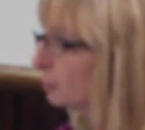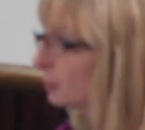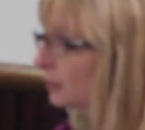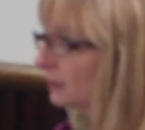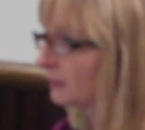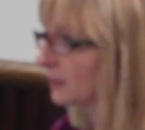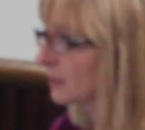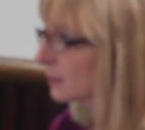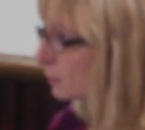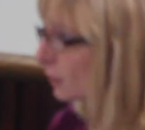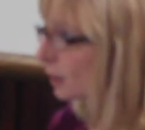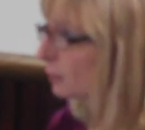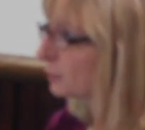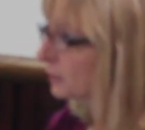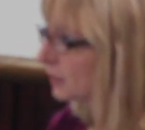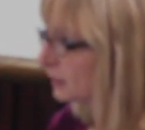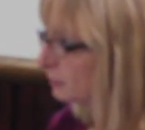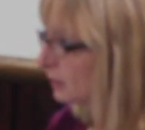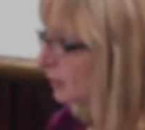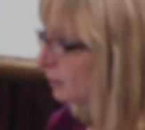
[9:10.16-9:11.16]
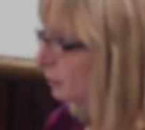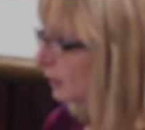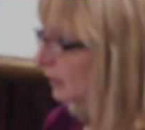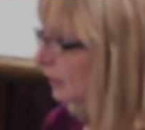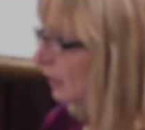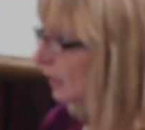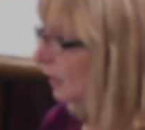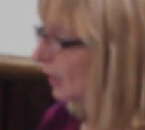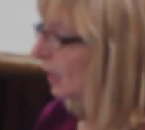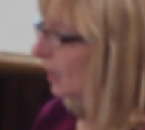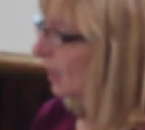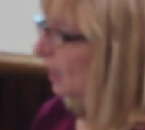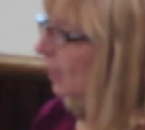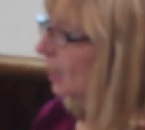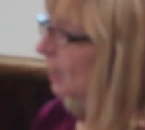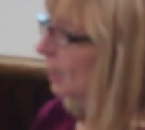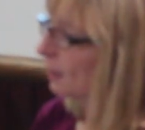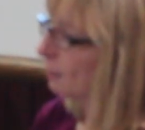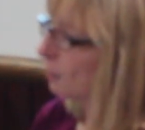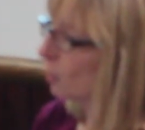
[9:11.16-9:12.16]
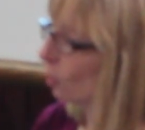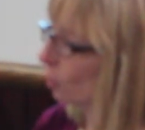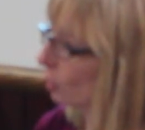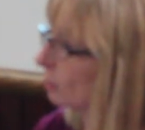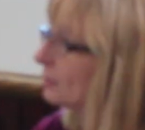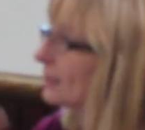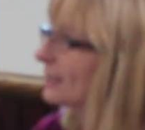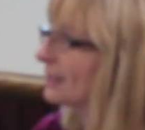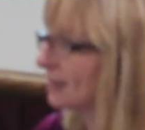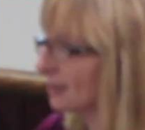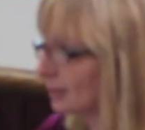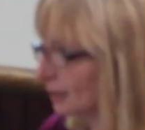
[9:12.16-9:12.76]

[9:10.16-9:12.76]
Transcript: previous property maybe, or a business